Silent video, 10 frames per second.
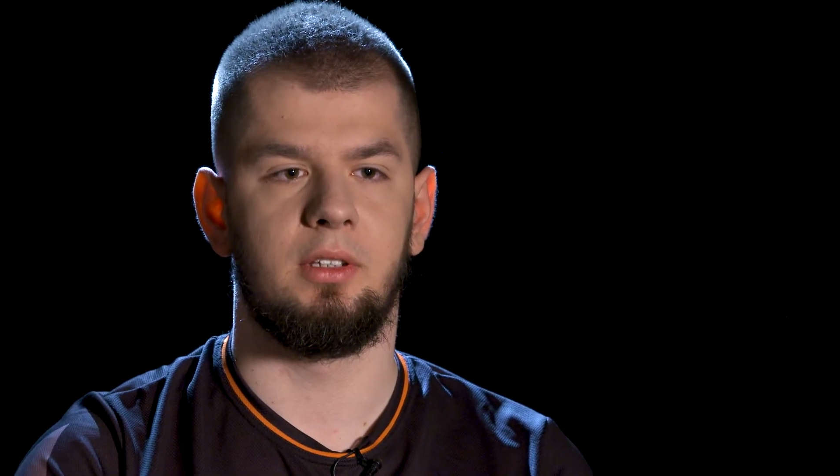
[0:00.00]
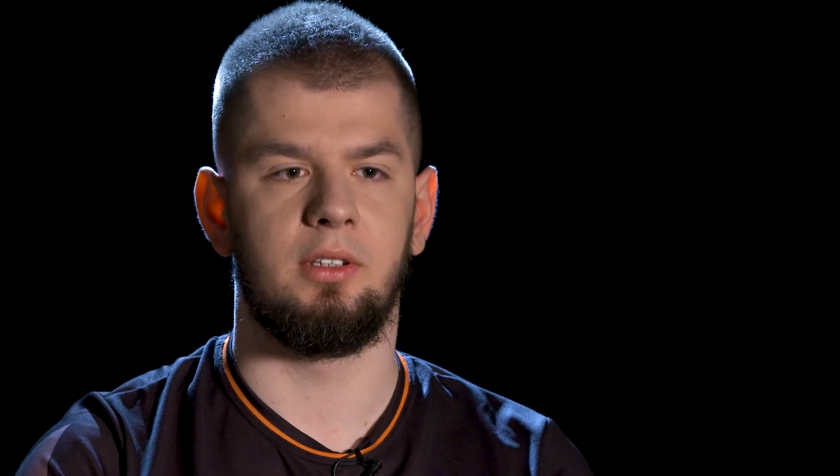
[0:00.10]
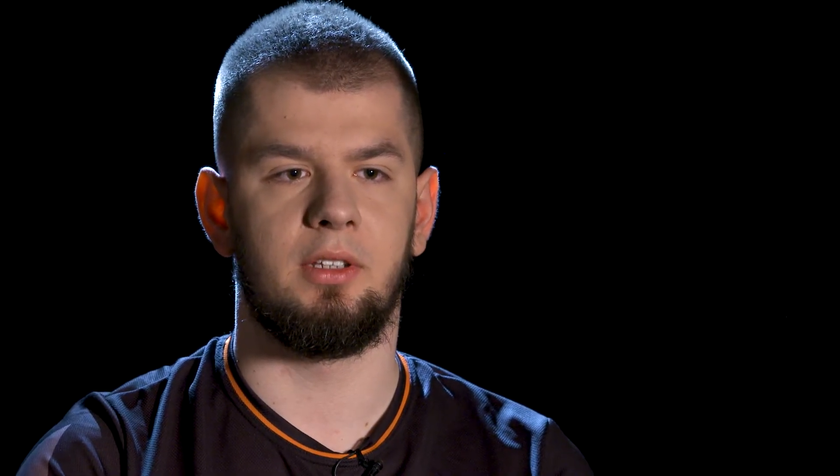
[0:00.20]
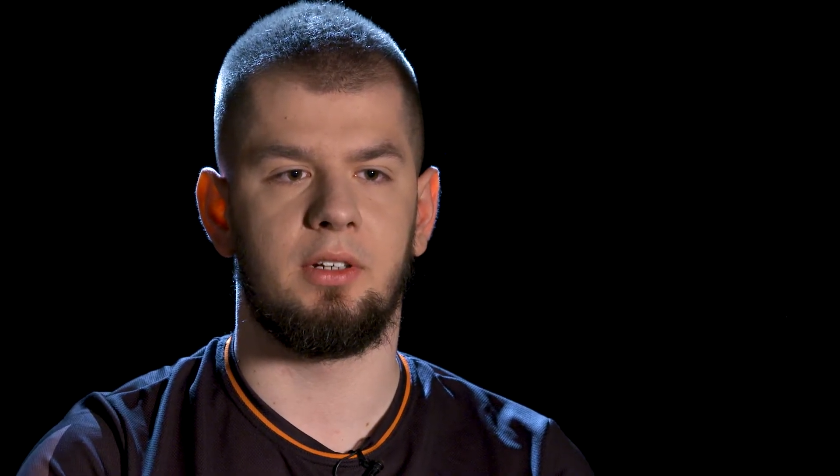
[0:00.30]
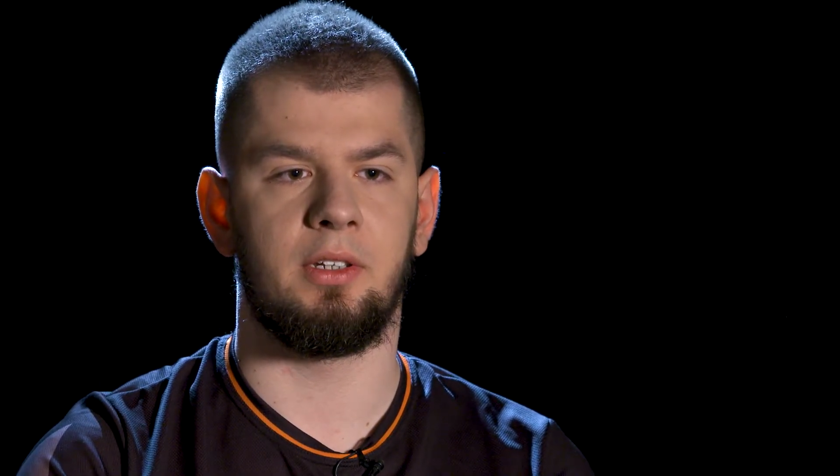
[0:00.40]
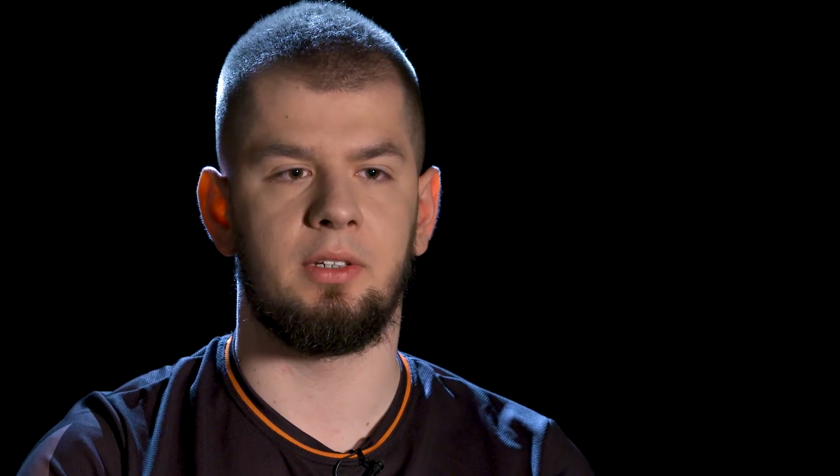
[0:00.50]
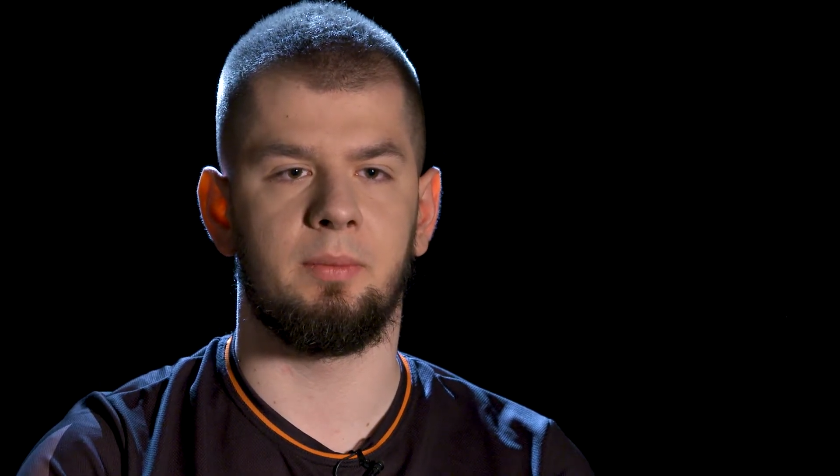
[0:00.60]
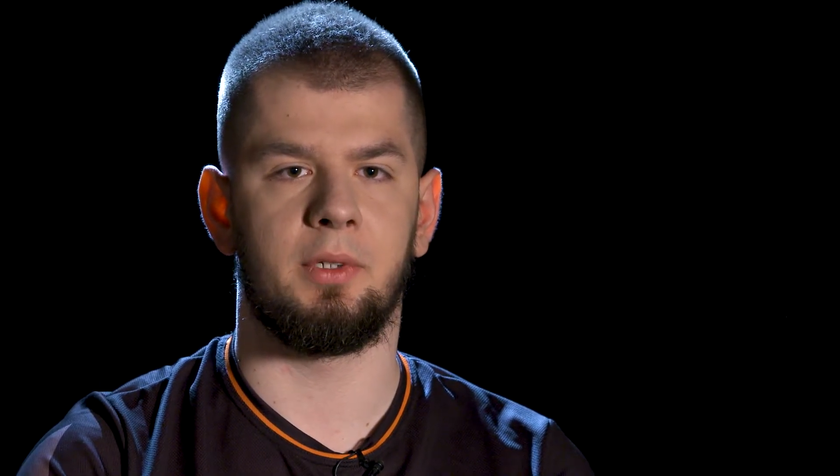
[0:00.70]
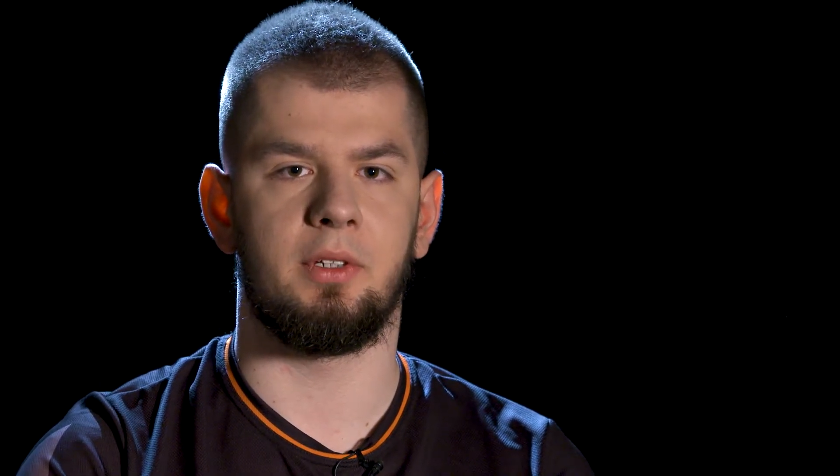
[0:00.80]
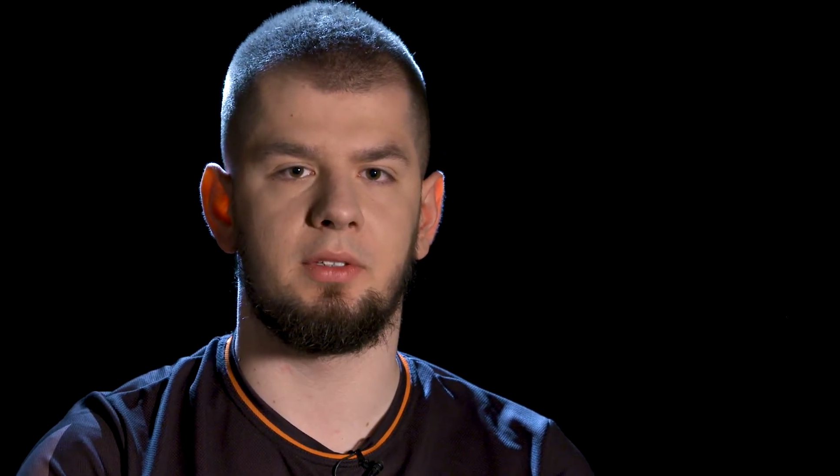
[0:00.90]
leading
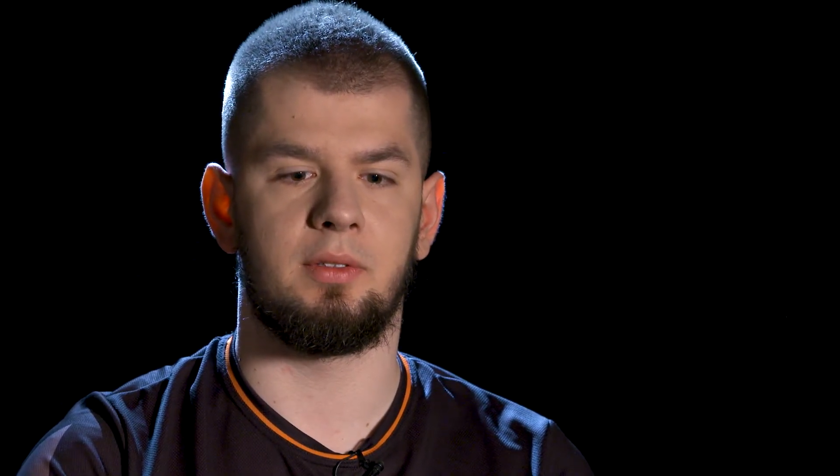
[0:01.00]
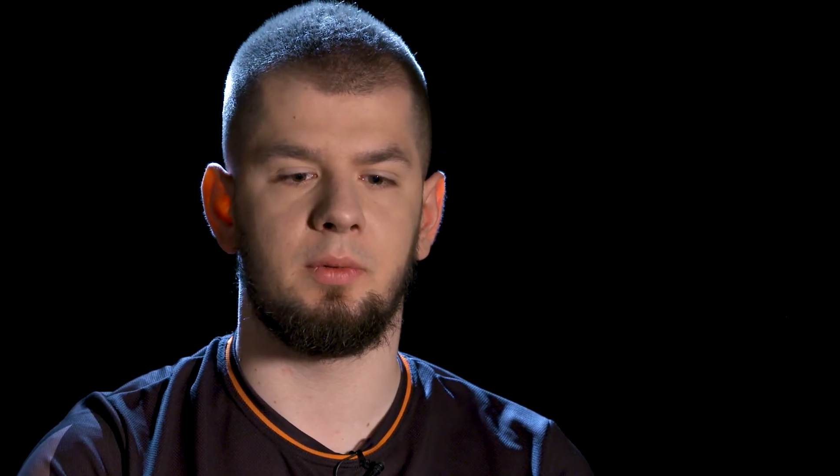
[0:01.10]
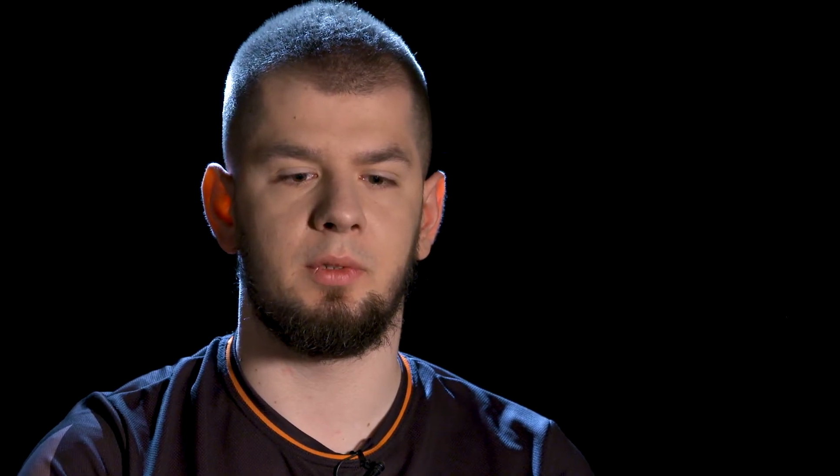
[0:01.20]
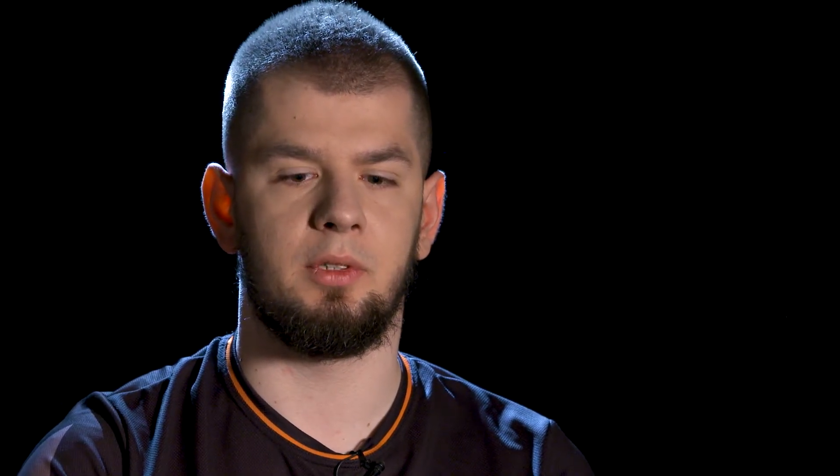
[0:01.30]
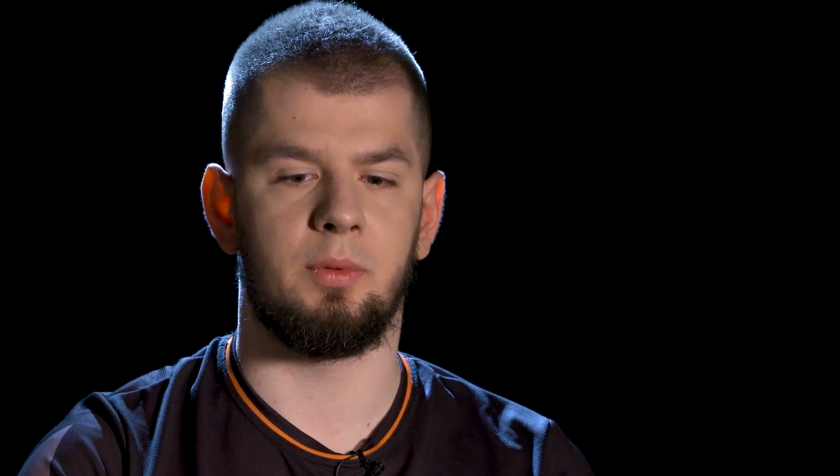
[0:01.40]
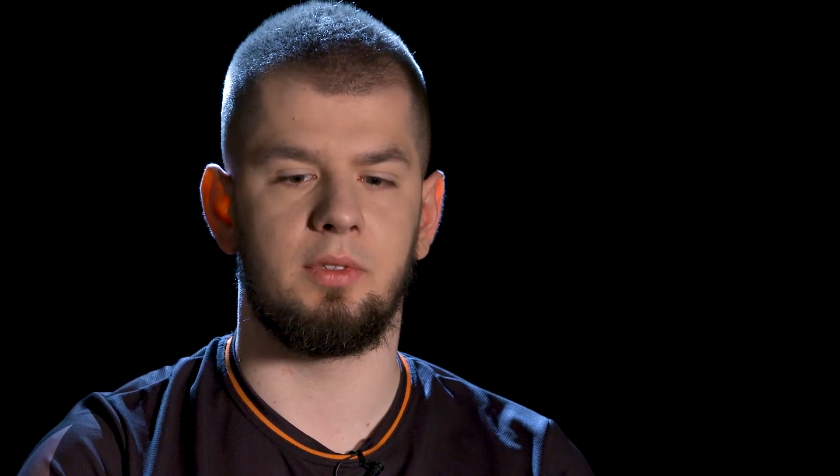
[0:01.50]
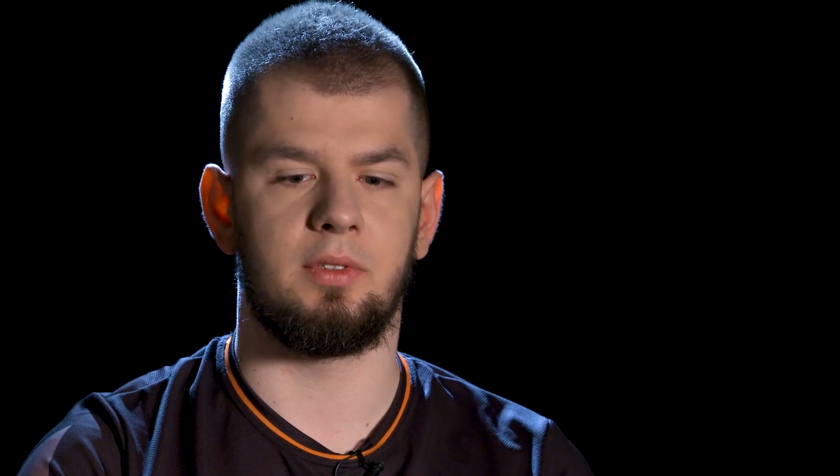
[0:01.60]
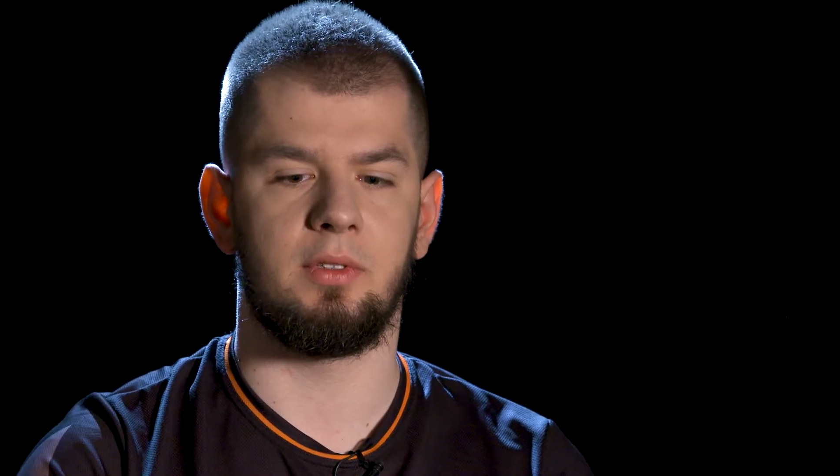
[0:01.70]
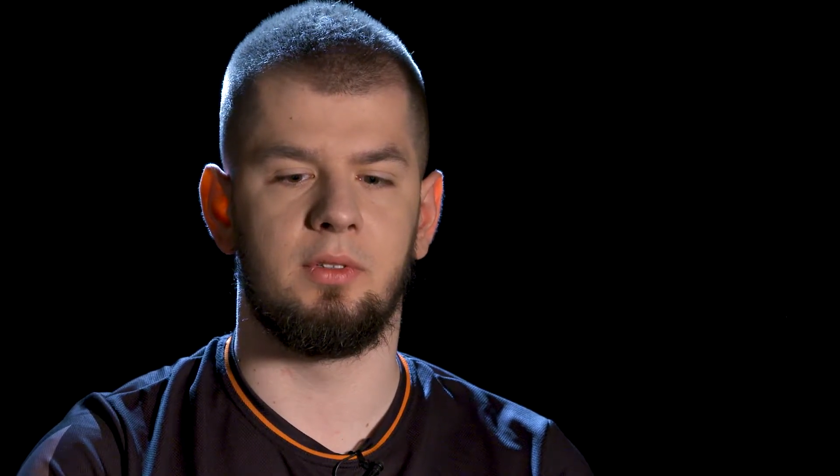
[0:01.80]
because it was